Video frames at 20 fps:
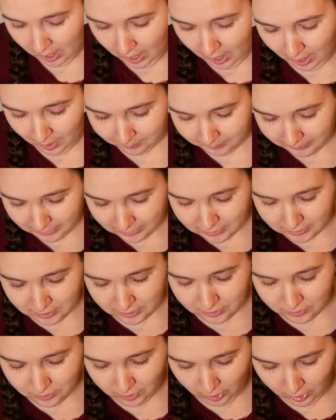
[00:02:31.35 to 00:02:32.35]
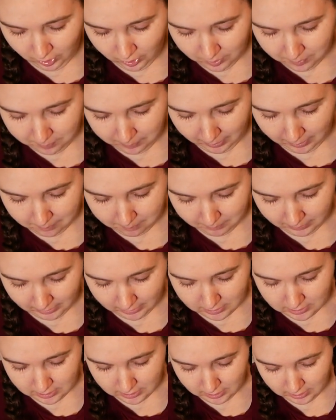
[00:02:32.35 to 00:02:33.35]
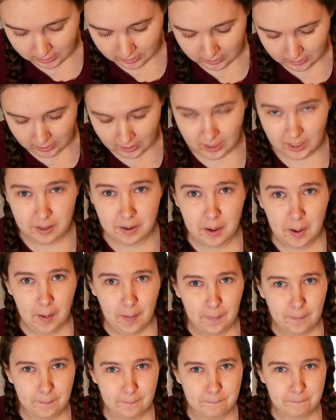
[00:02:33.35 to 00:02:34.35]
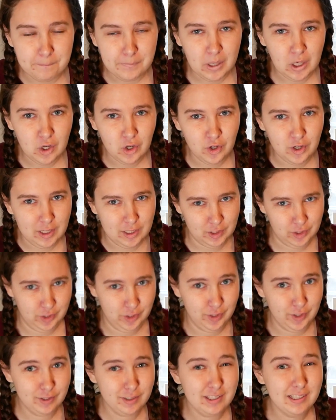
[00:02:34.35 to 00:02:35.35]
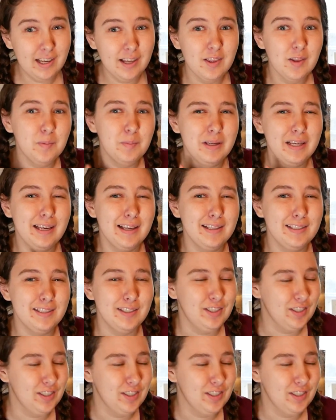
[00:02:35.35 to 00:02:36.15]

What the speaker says: I'm gonna start by mixing the butter and sugar together because